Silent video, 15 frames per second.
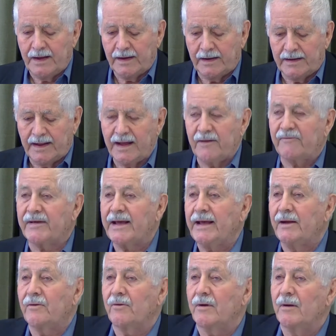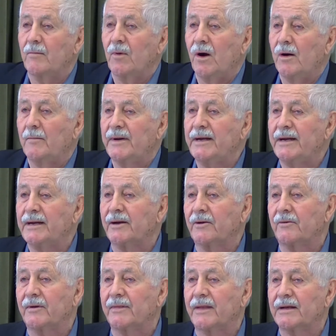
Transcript: and a navigator and a bombardier,